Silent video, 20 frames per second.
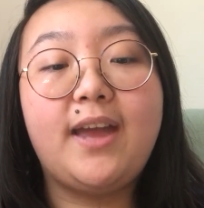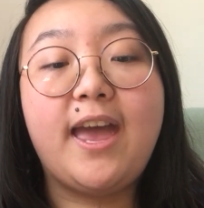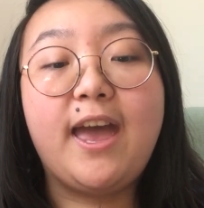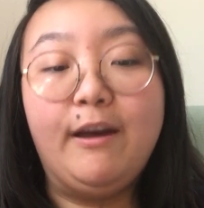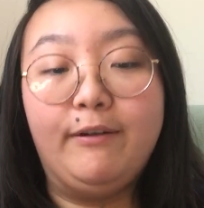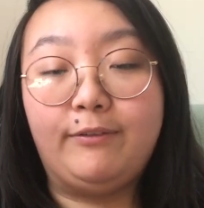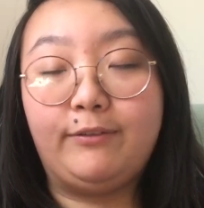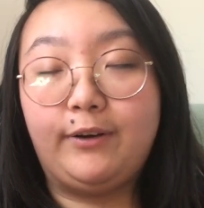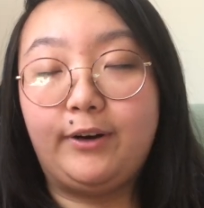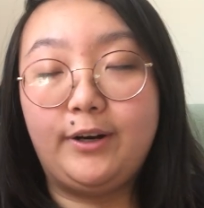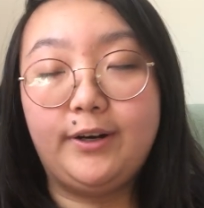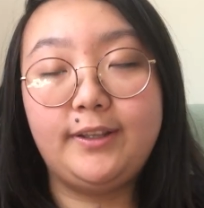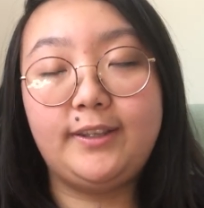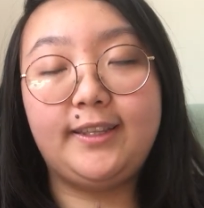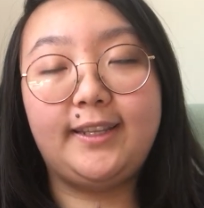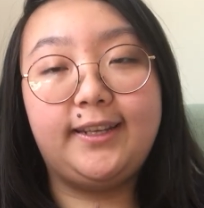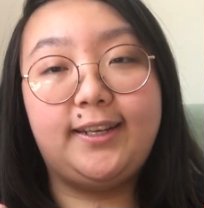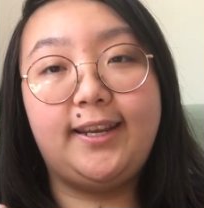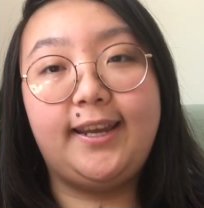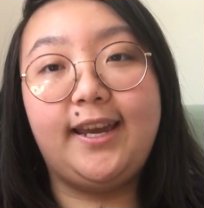effort
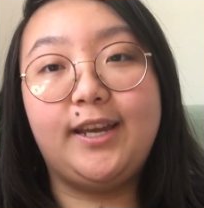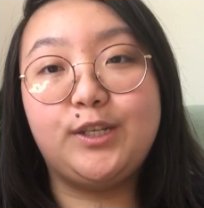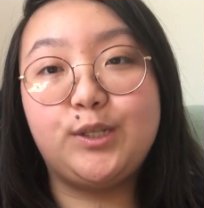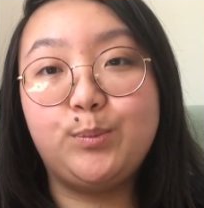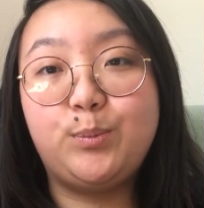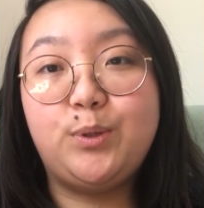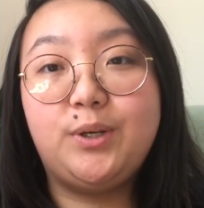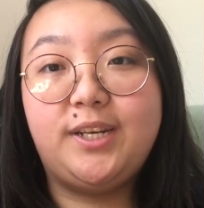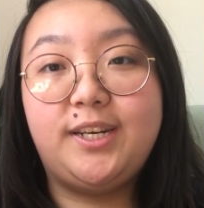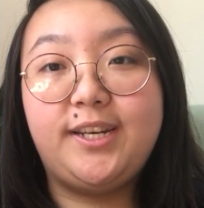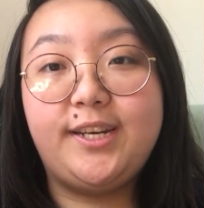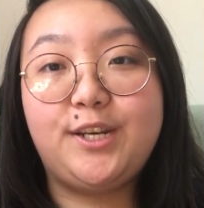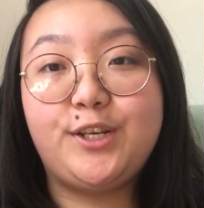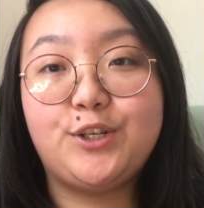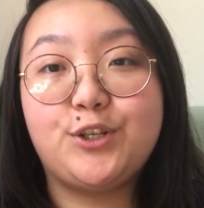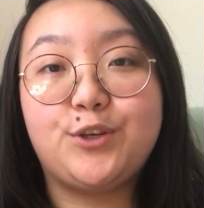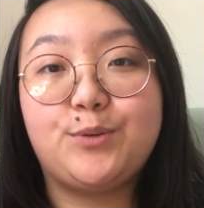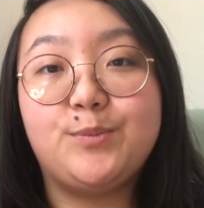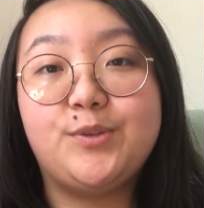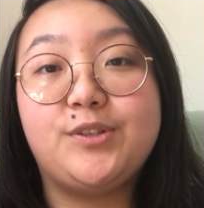that I had to put in
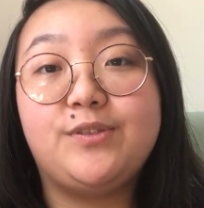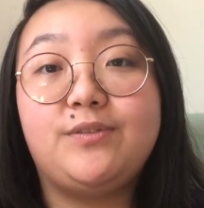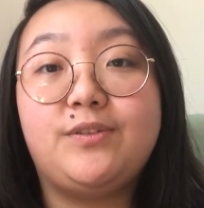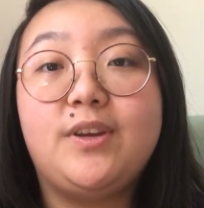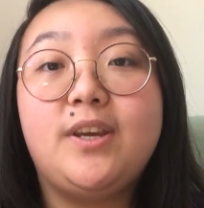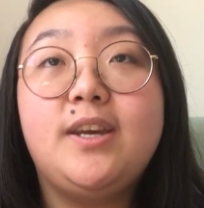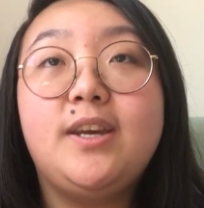terms of